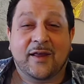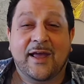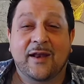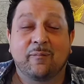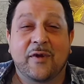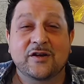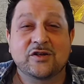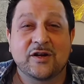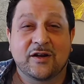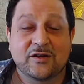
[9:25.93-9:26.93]
again, make
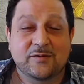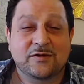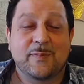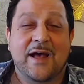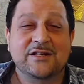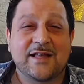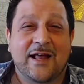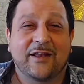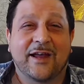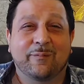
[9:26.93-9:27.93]
sure you smash
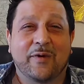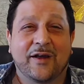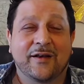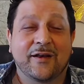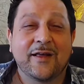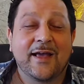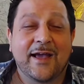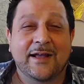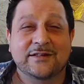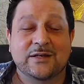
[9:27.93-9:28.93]
that like button
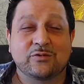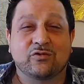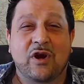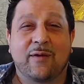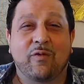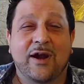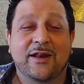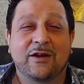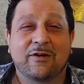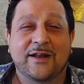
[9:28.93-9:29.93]
and subscribe right
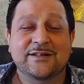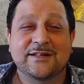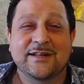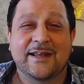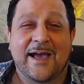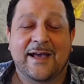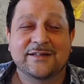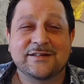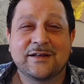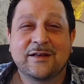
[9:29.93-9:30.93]
here at TCast,